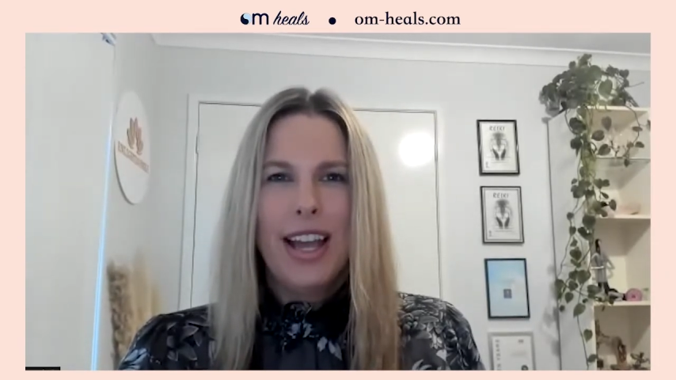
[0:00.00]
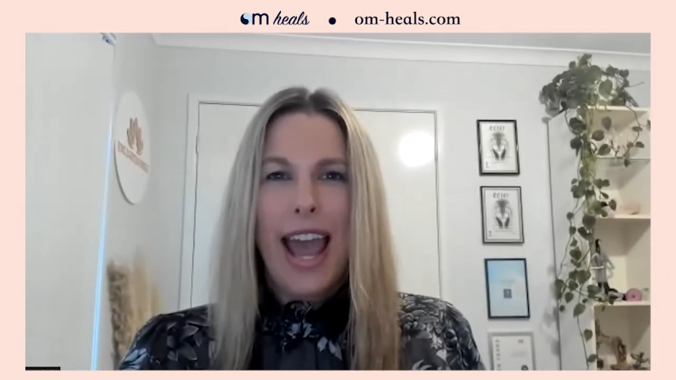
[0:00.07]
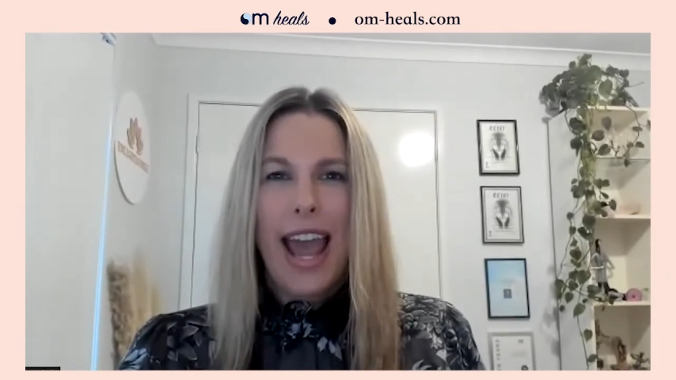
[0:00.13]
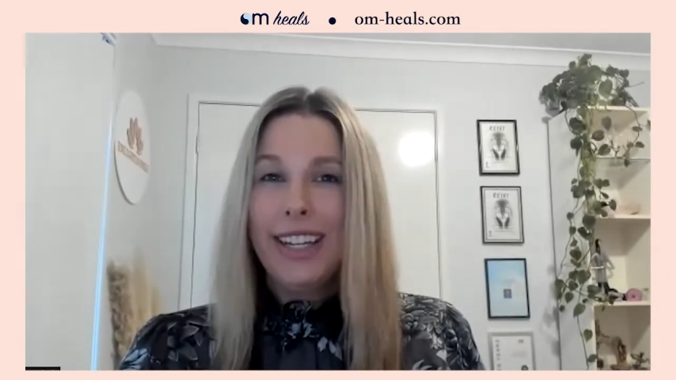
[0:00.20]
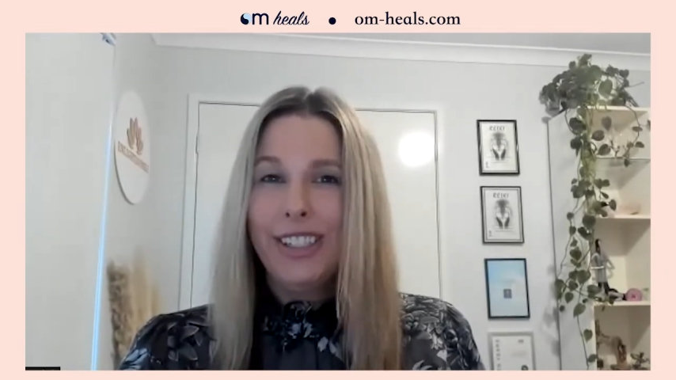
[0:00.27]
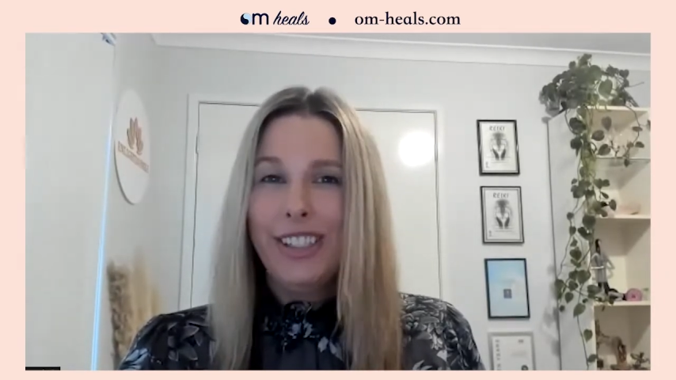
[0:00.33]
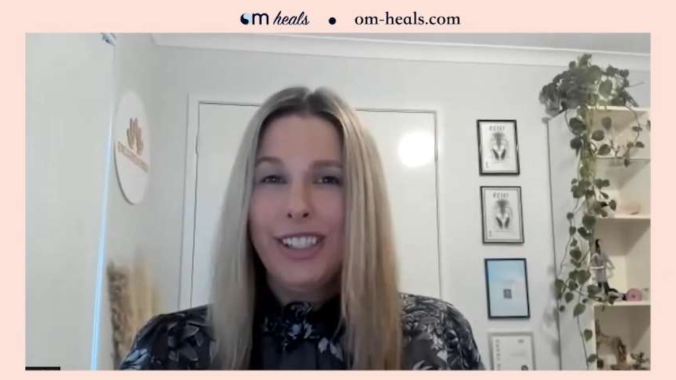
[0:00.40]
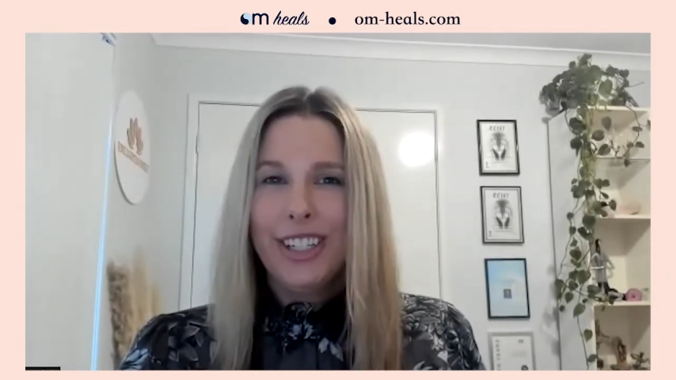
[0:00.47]

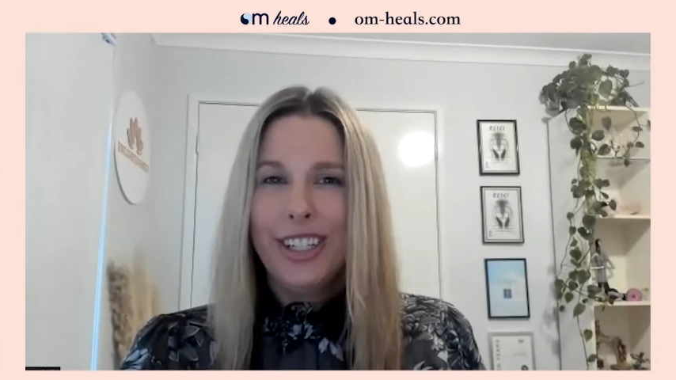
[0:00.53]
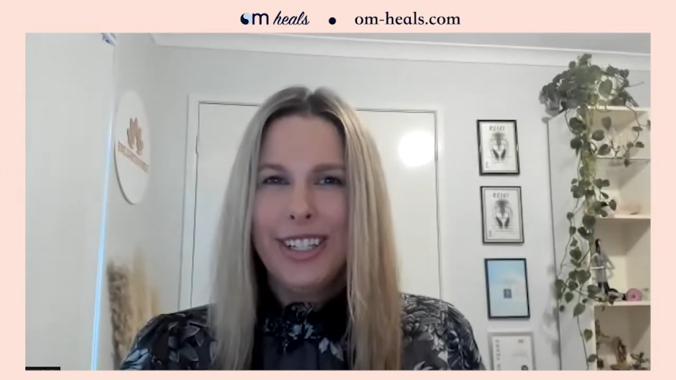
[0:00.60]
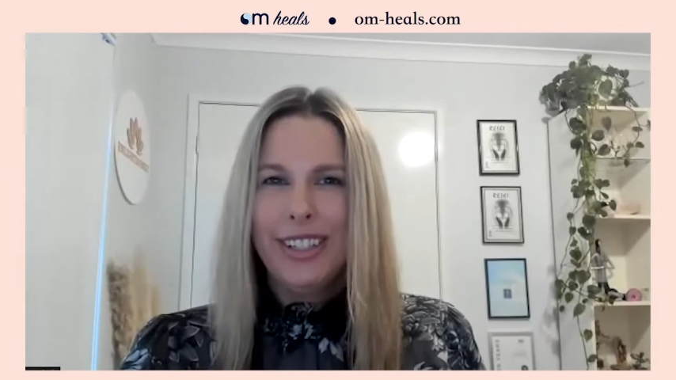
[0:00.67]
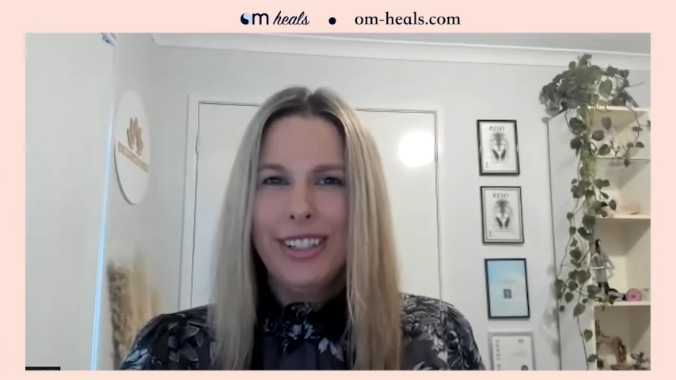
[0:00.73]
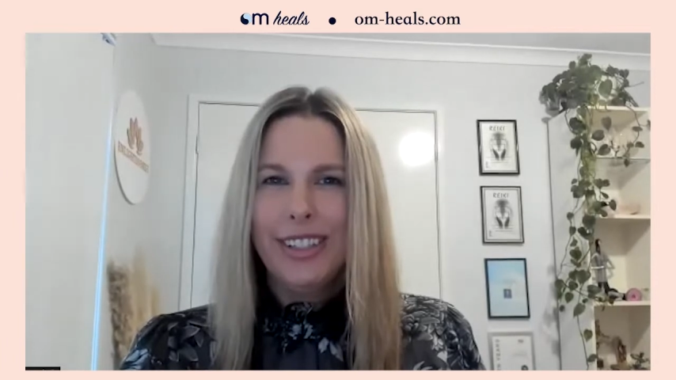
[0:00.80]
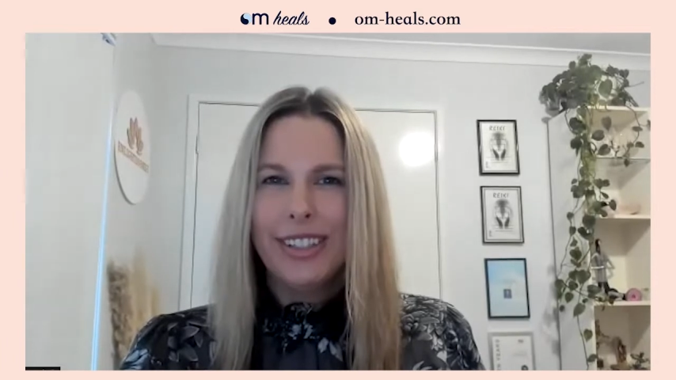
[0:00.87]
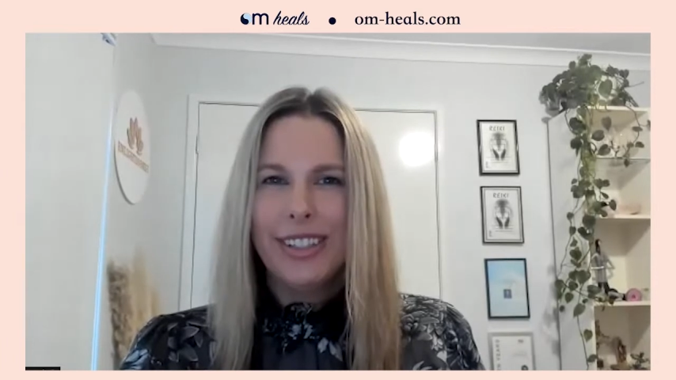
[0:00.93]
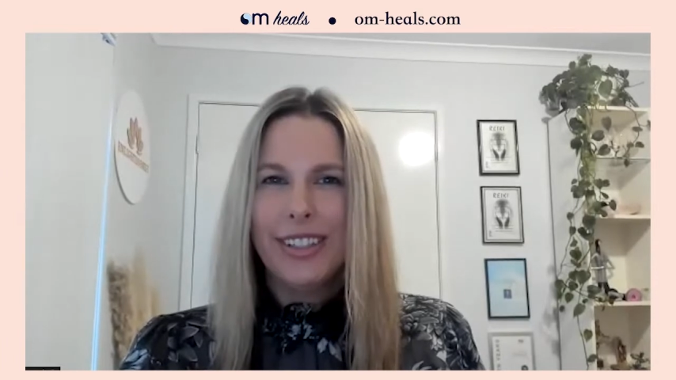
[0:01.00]

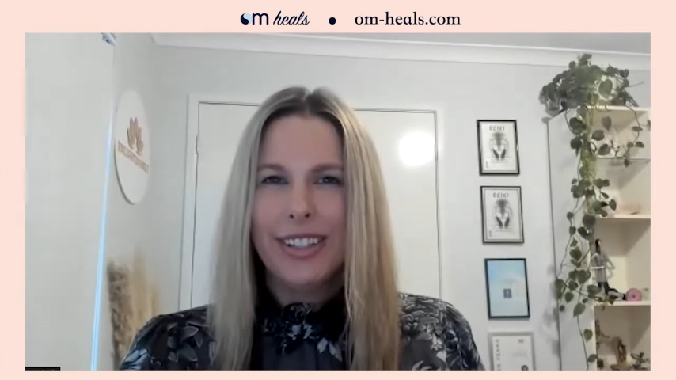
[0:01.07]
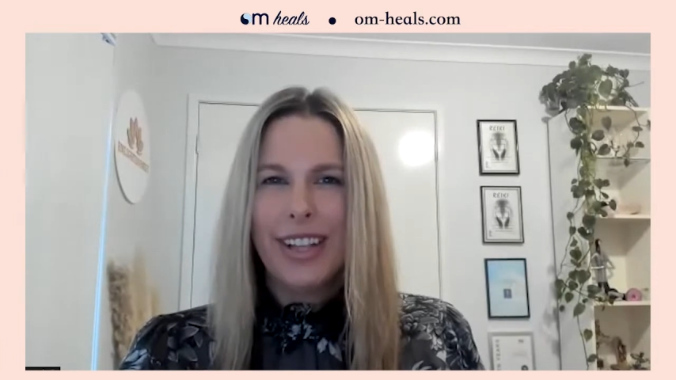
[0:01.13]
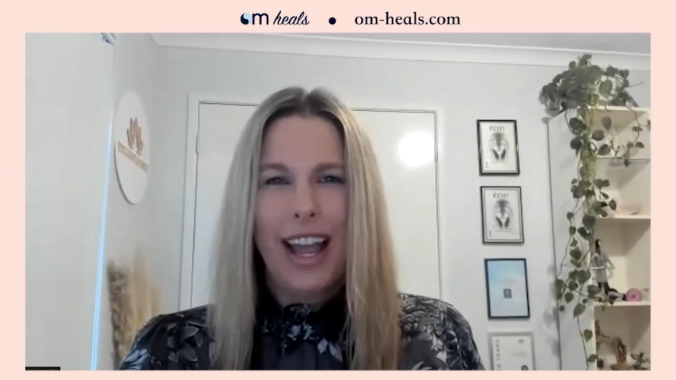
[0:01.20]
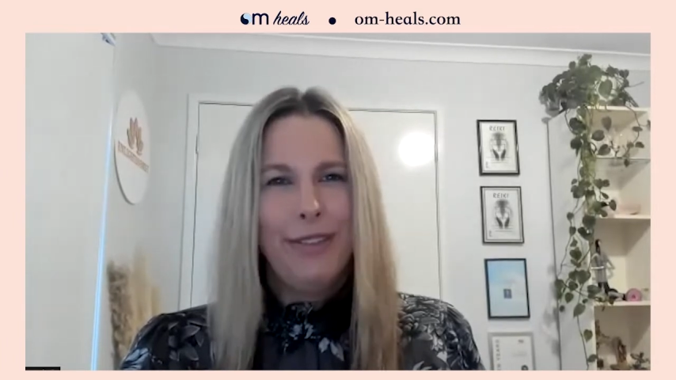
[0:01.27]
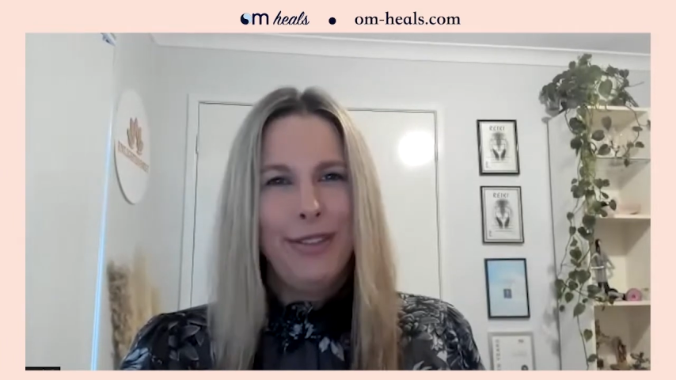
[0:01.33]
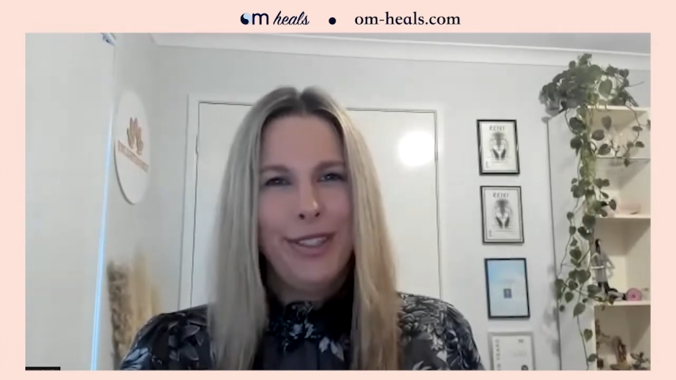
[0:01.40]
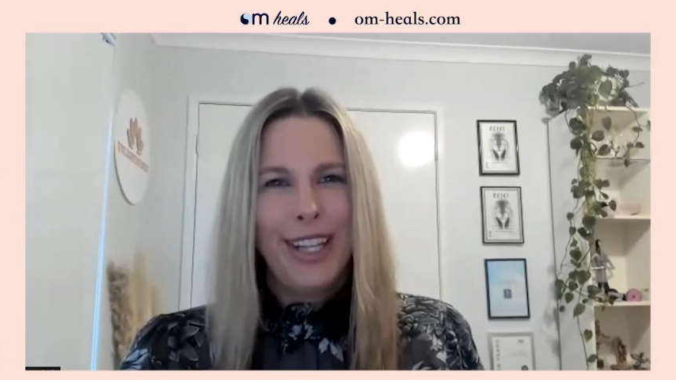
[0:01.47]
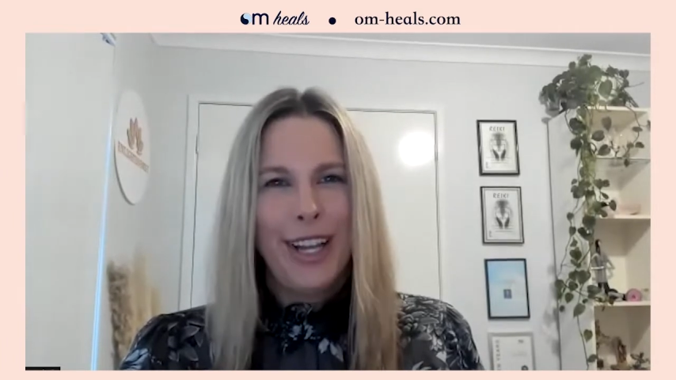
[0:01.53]
anxious,
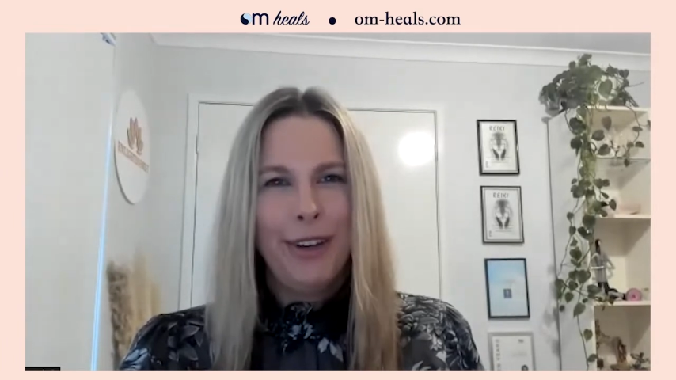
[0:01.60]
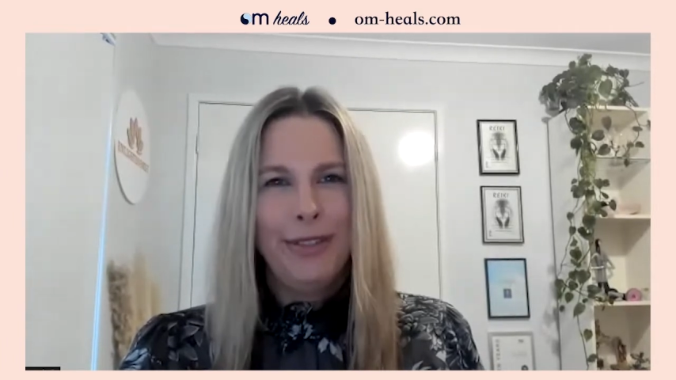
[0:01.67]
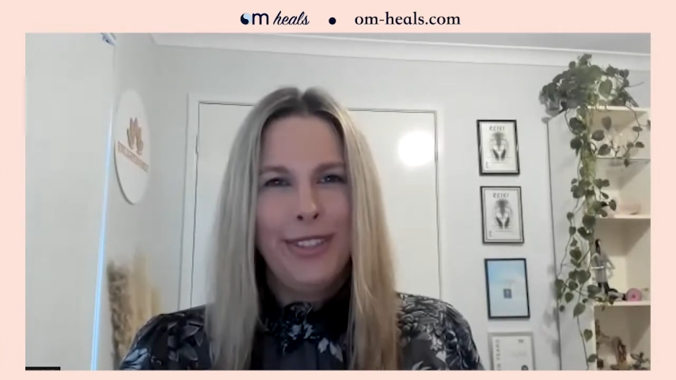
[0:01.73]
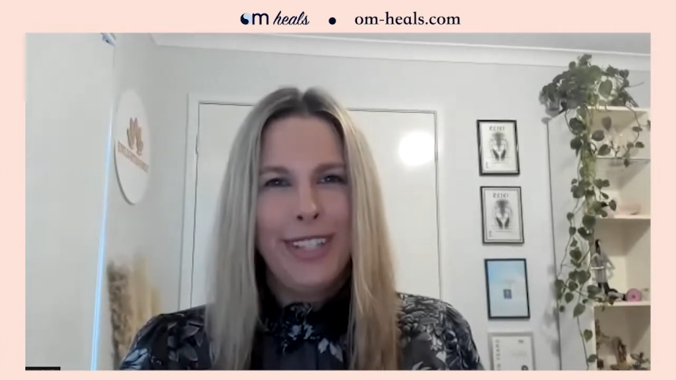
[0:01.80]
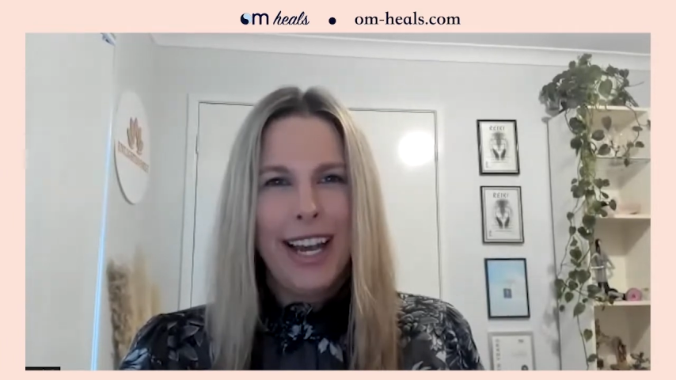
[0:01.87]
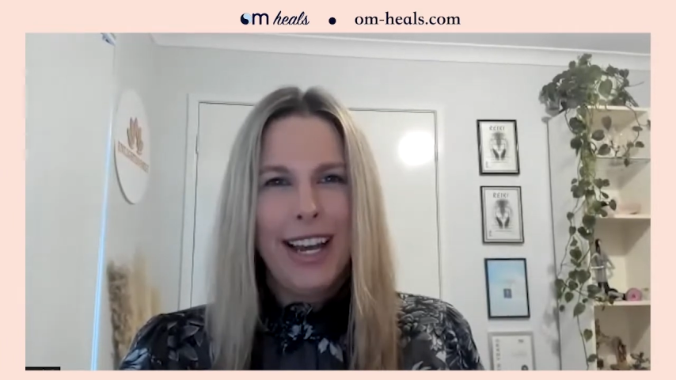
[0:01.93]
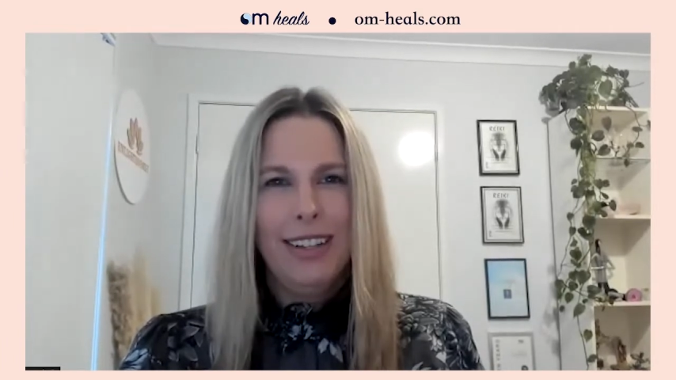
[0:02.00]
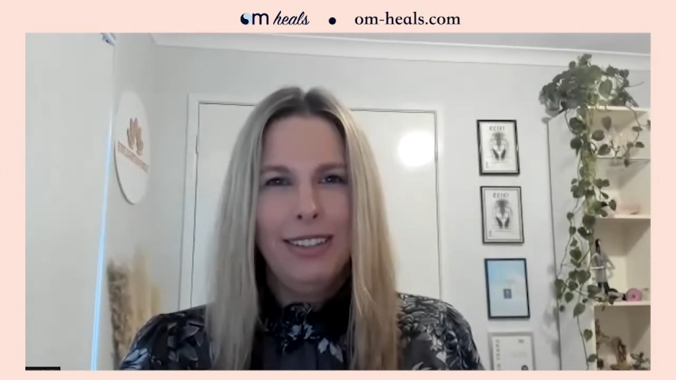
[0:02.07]
have self
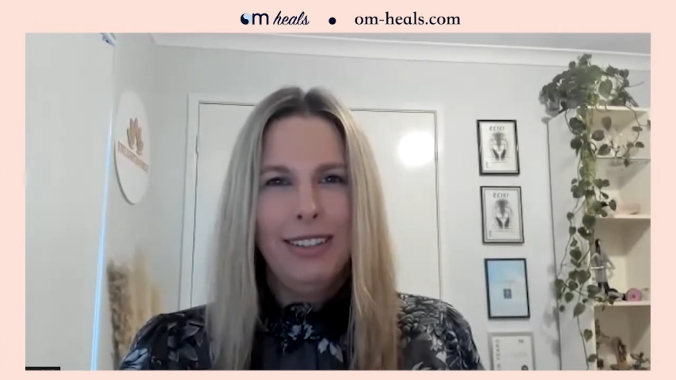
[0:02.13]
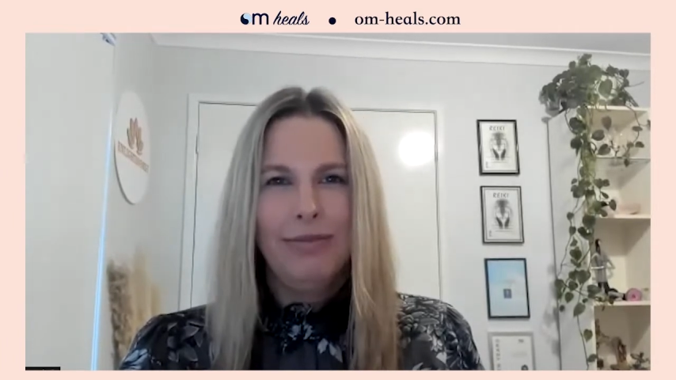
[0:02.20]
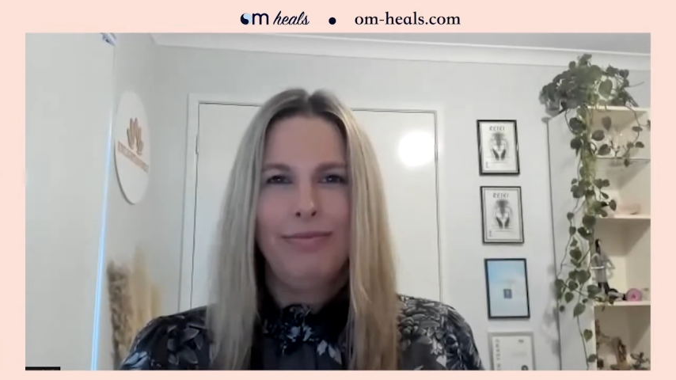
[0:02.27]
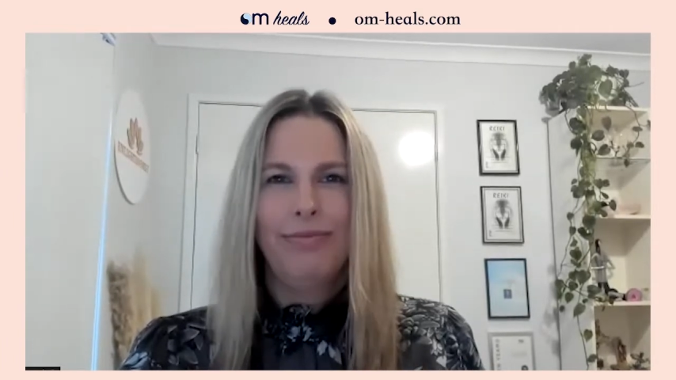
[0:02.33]
doubt?